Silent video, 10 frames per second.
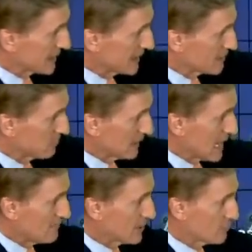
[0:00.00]
kind of
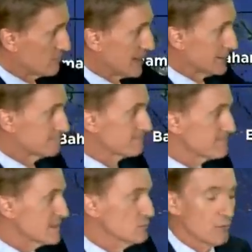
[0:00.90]
blob here, but
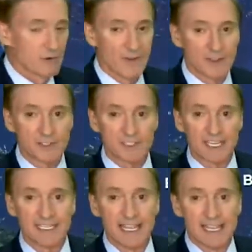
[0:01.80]
what we've also
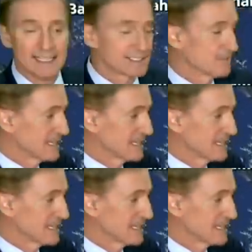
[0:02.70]
seen is some